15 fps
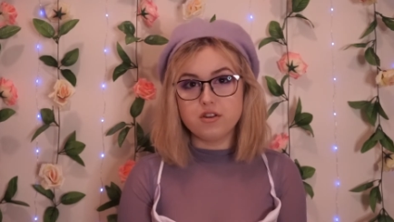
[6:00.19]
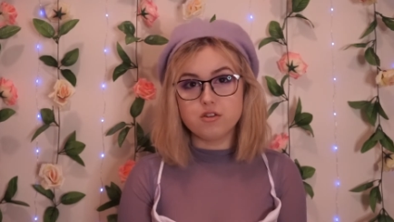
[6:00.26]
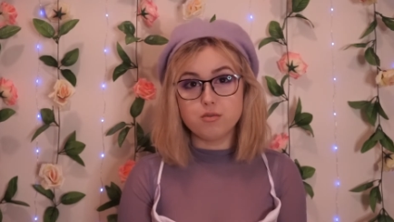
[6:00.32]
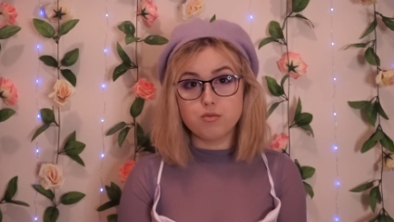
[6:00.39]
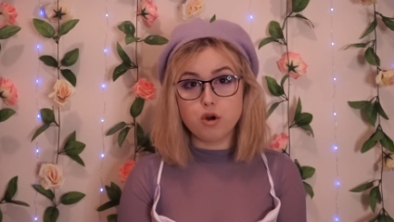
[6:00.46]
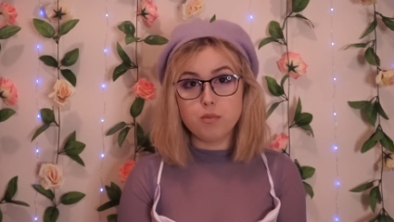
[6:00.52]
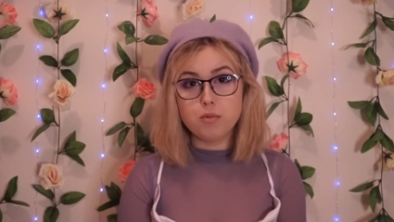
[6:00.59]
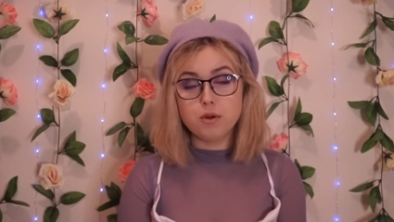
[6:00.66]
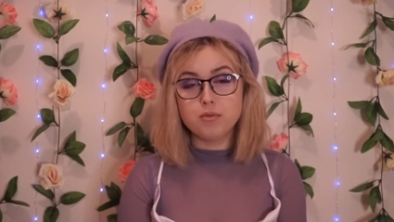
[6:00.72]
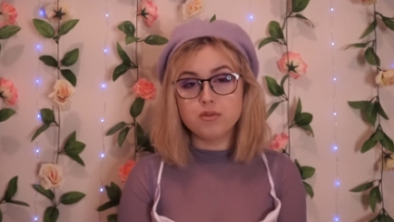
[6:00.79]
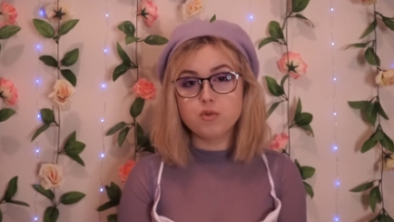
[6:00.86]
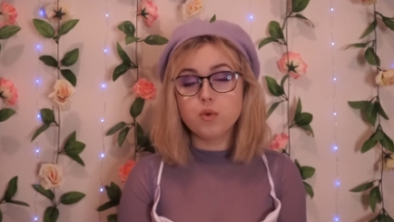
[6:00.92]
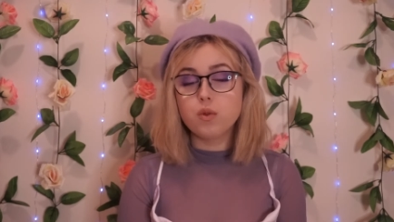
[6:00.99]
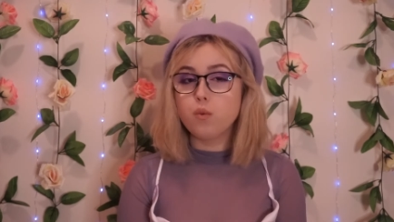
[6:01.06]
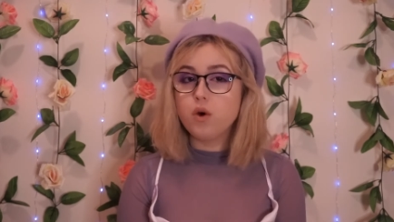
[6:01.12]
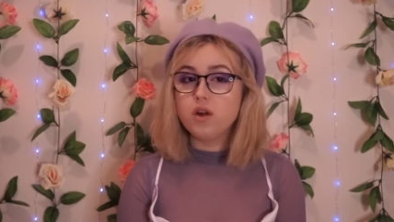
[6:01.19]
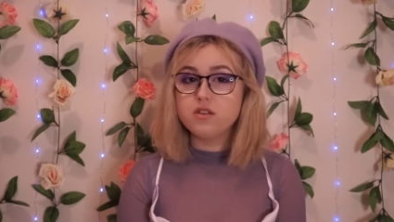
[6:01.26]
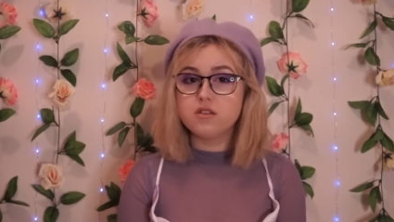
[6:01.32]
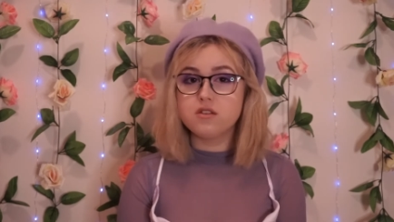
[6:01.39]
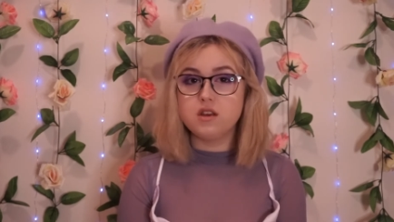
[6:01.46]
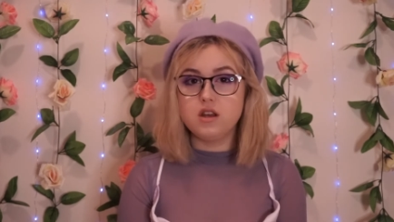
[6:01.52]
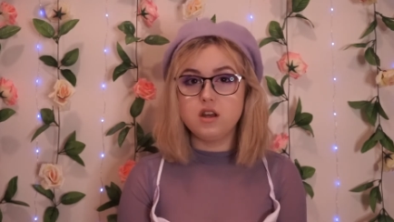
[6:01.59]
some problems with one
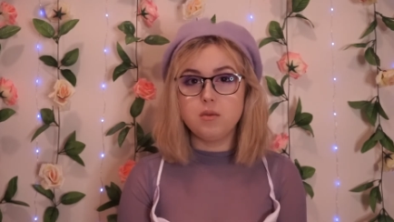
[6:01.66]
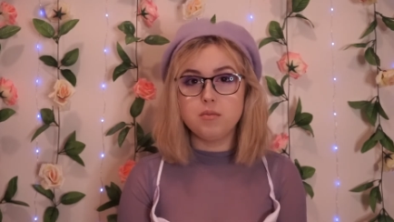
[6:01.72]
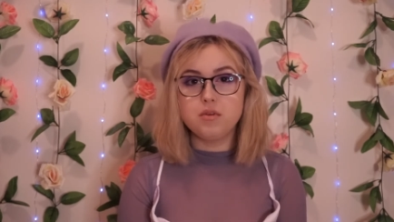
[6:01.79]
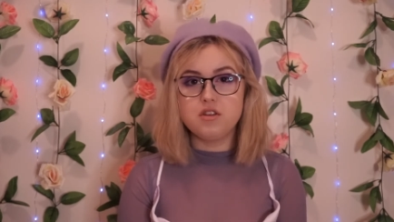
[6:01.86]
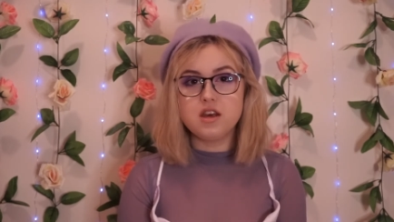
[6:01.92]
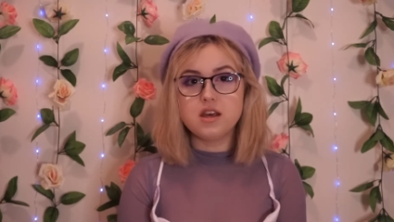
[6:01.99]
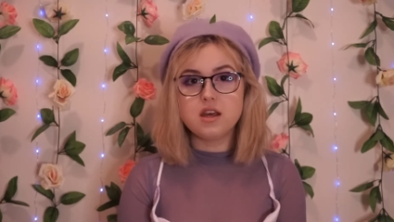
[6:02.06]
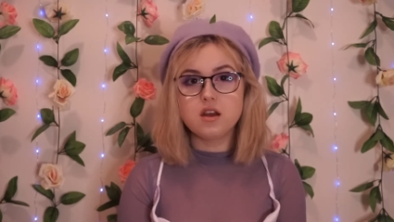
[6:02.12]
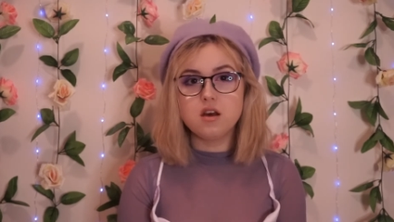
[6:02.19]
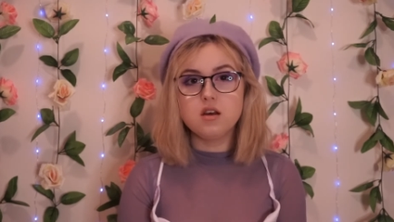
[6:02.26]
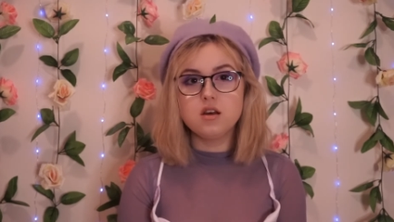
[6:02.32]
scene in particular.